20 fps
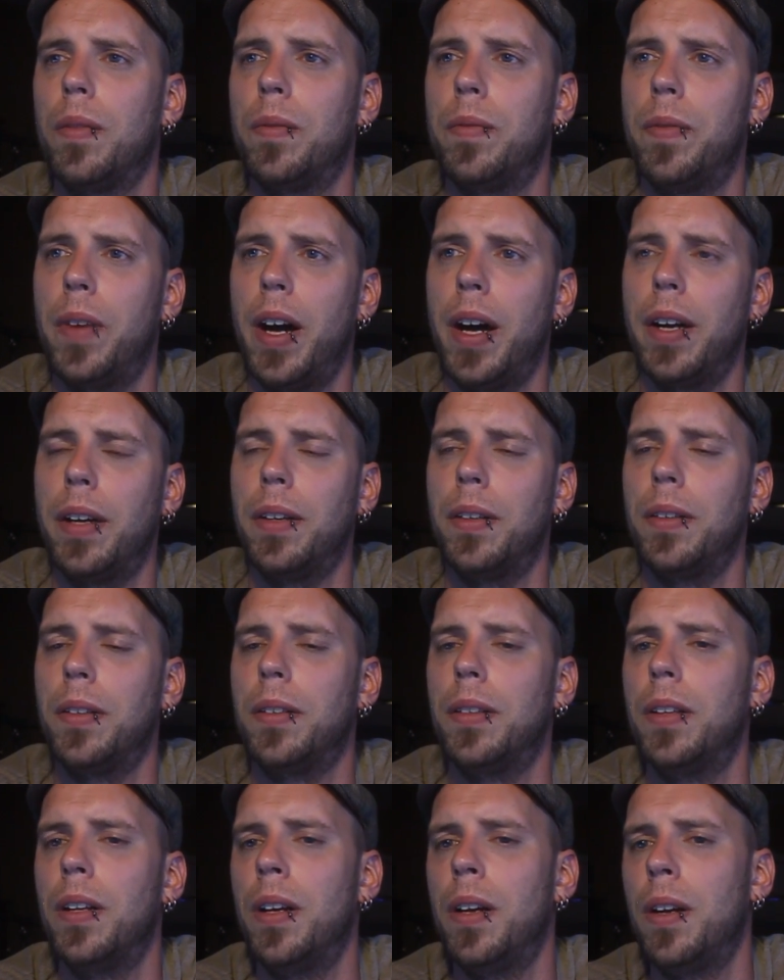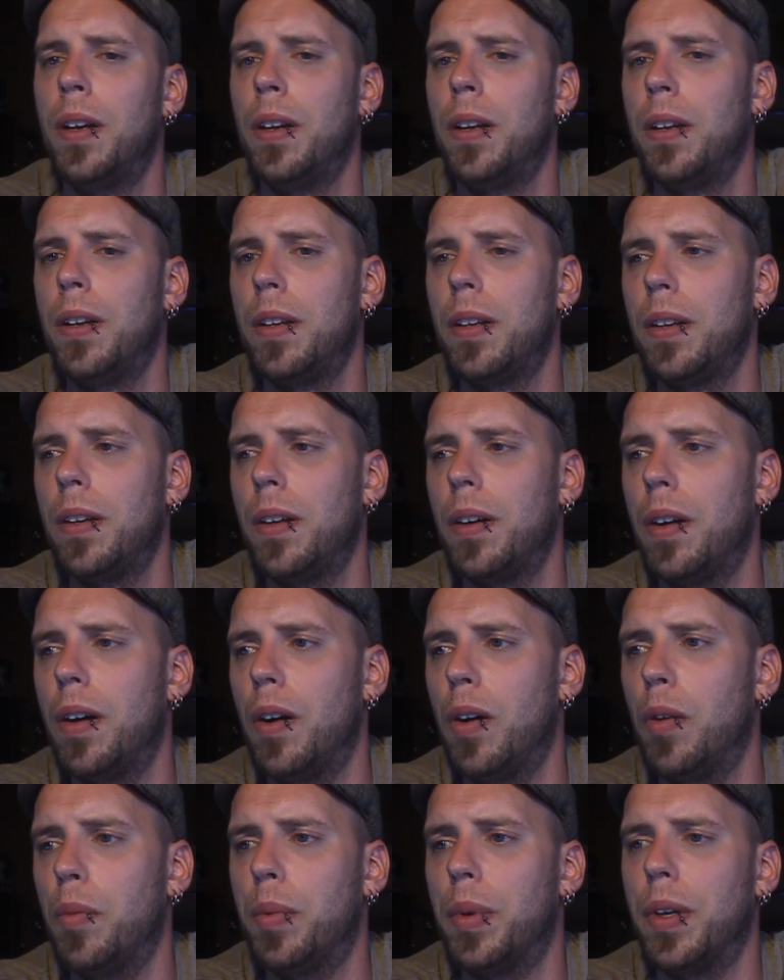file,
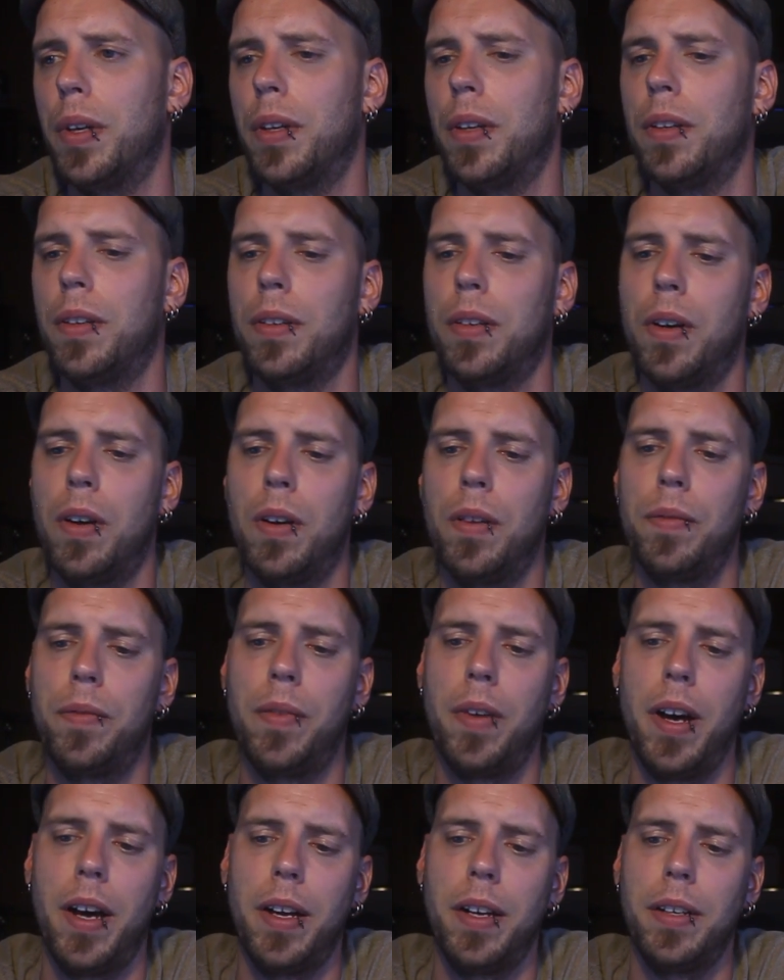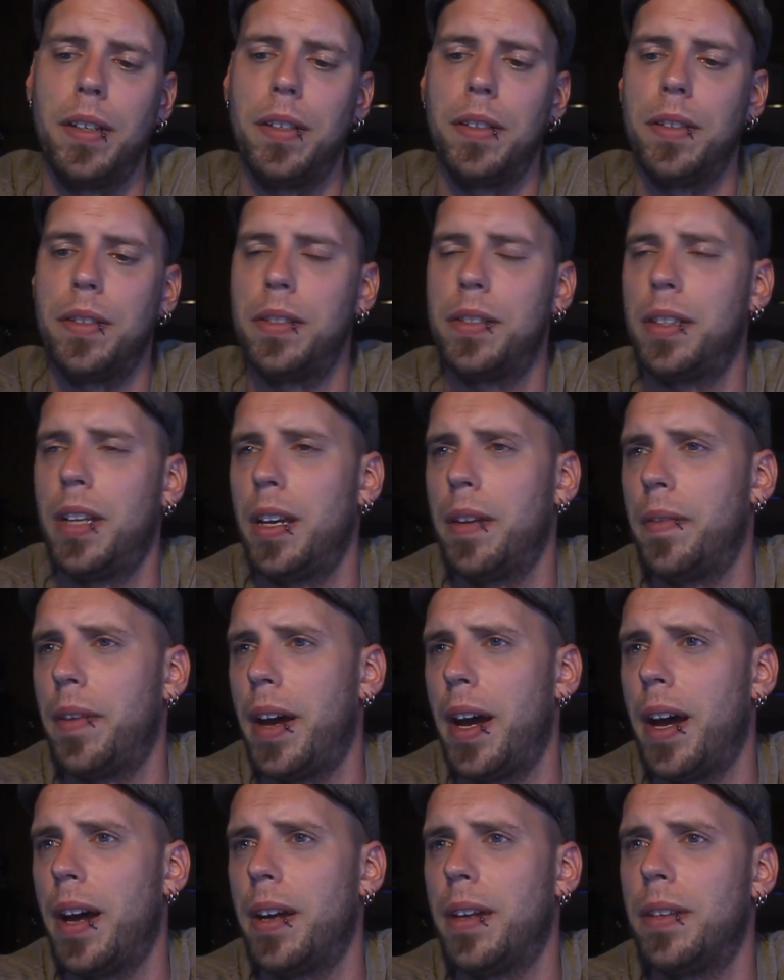open, file, save
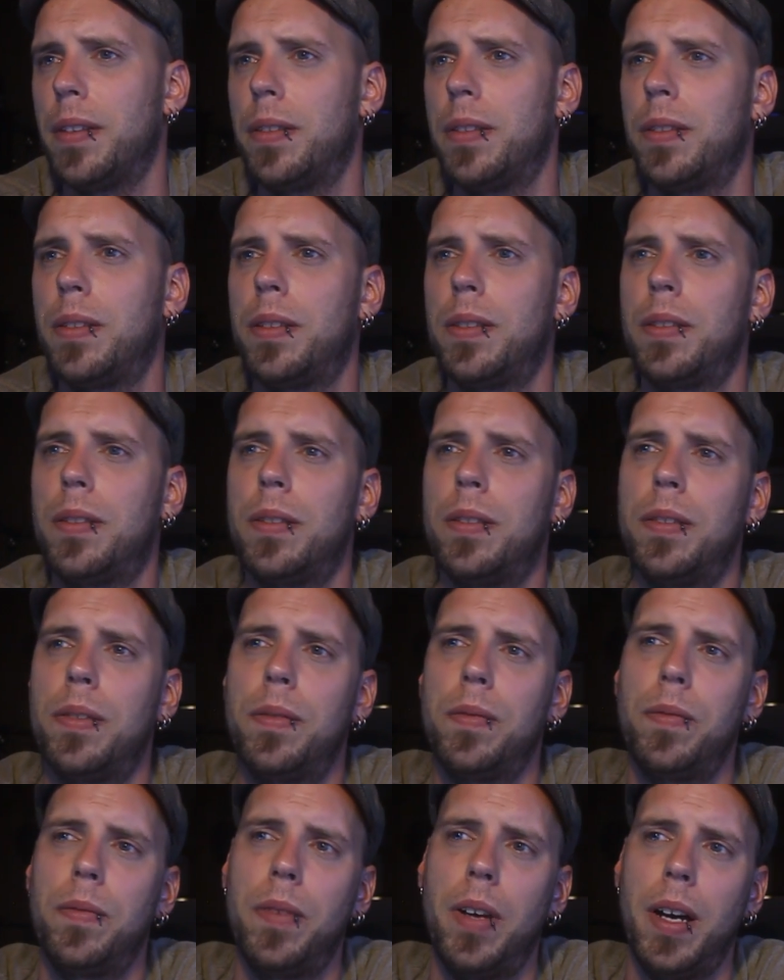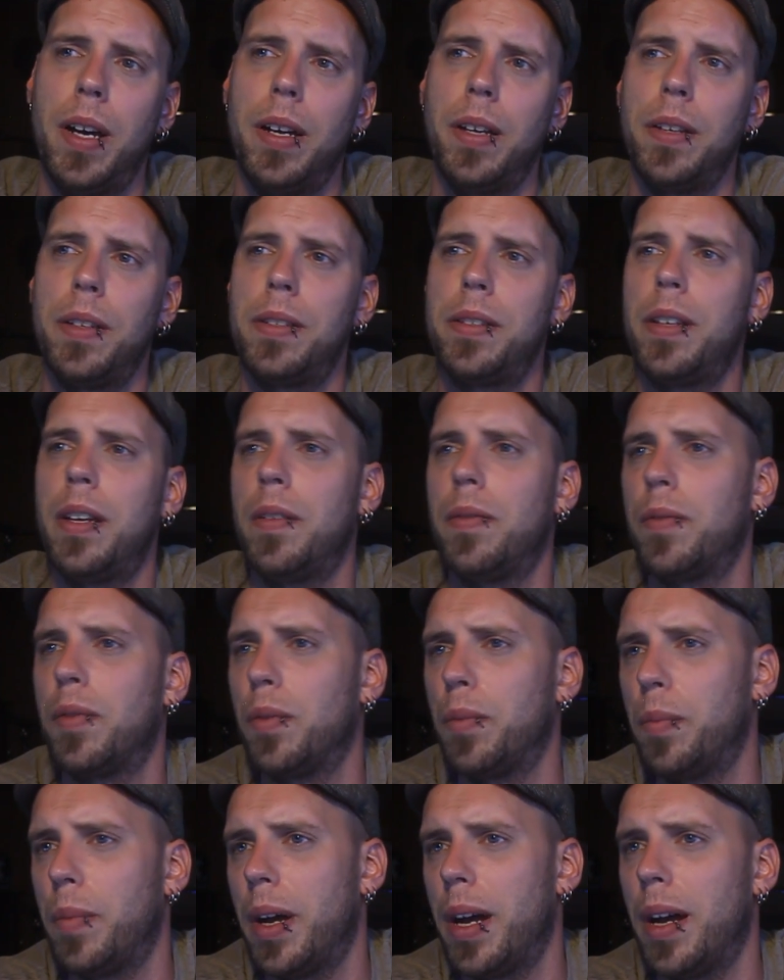as, file, save for
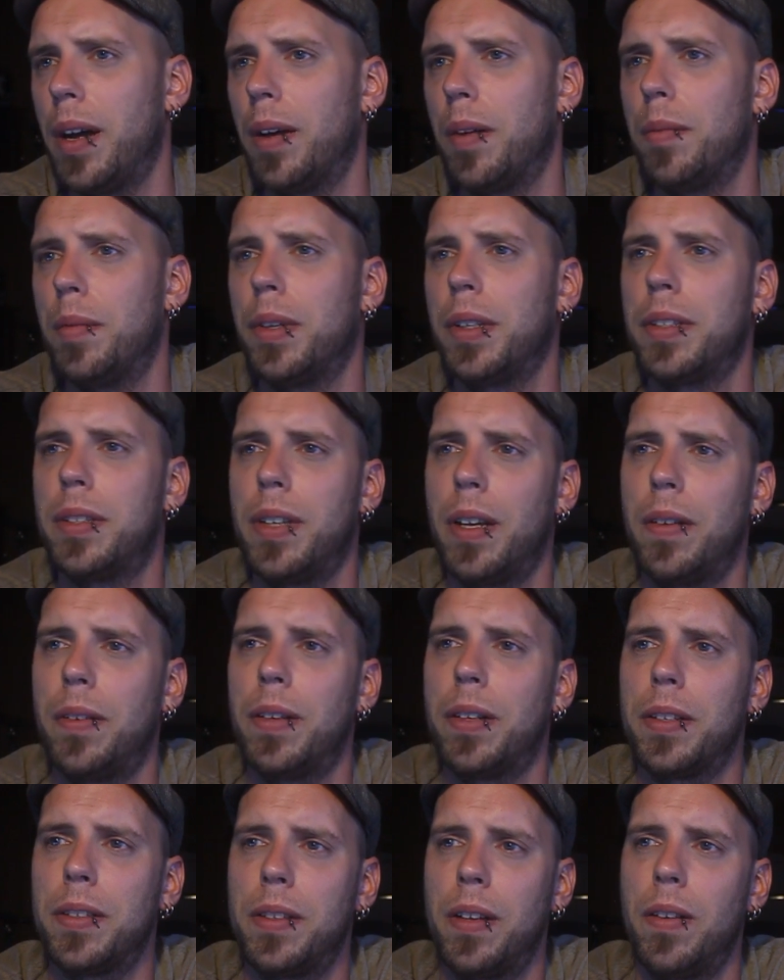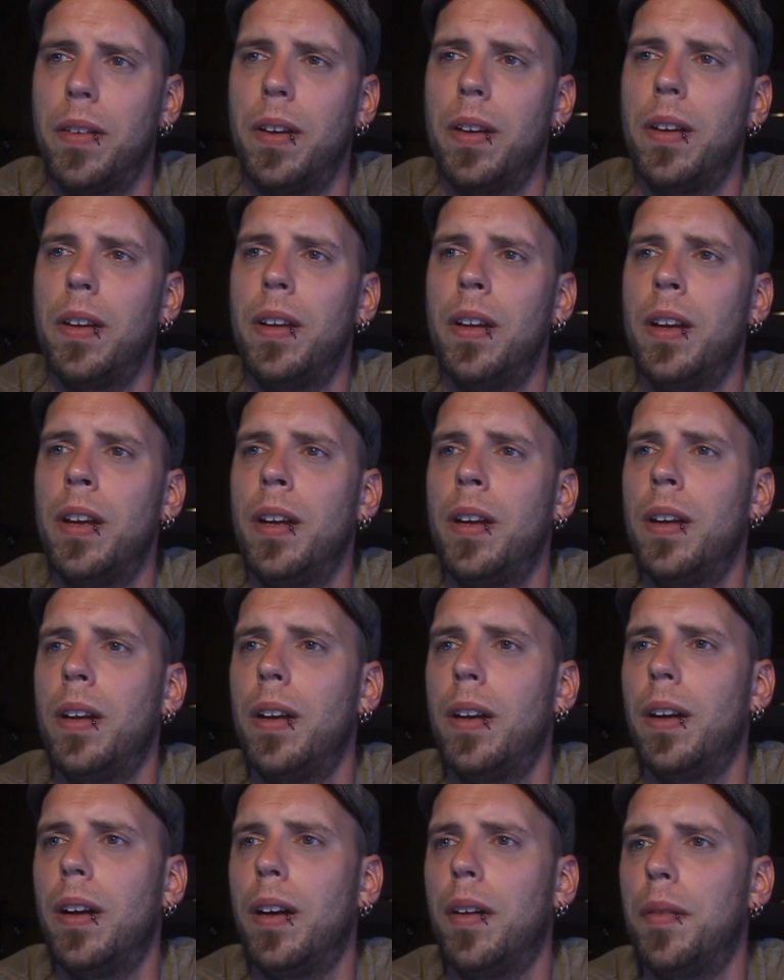web, etc., etc.,
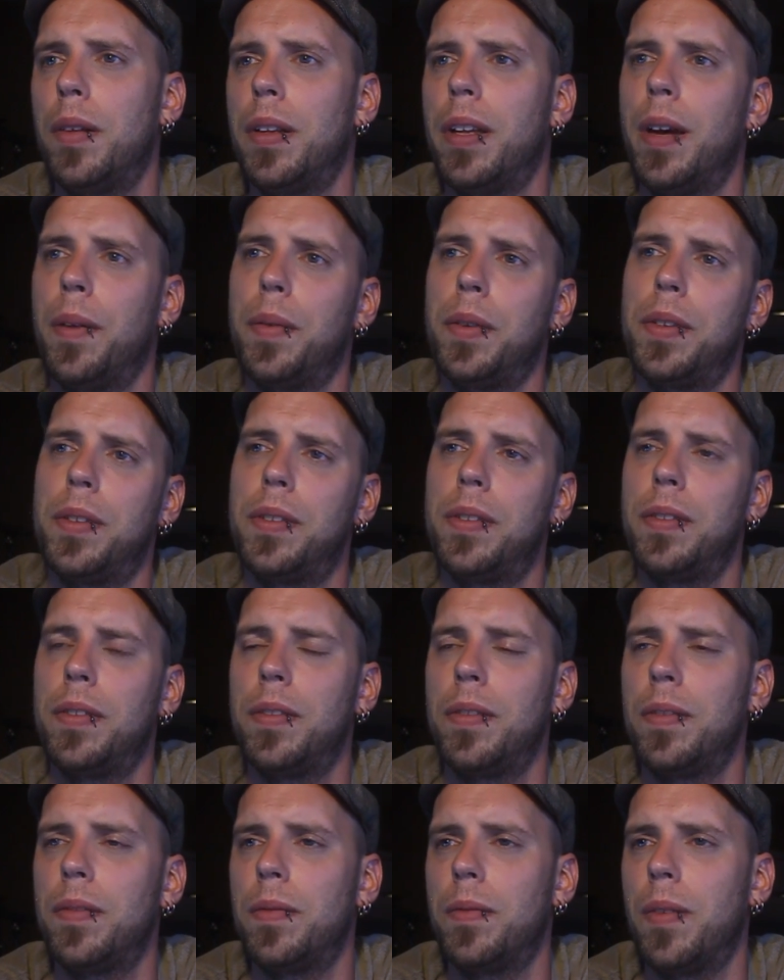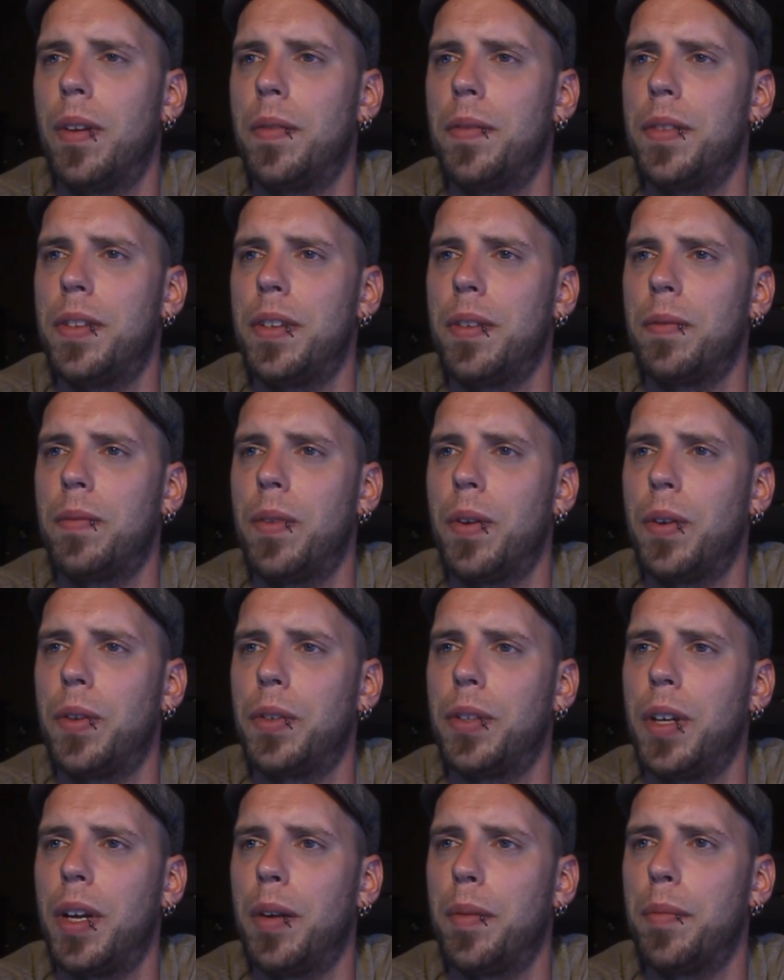and that was referencing
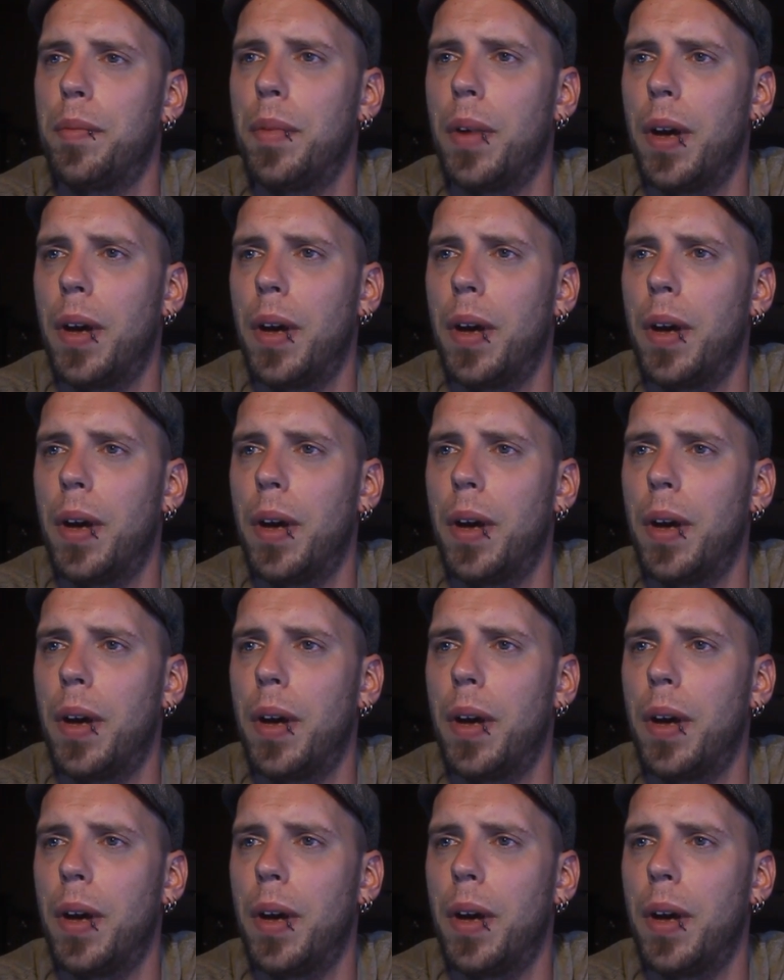Photoshop.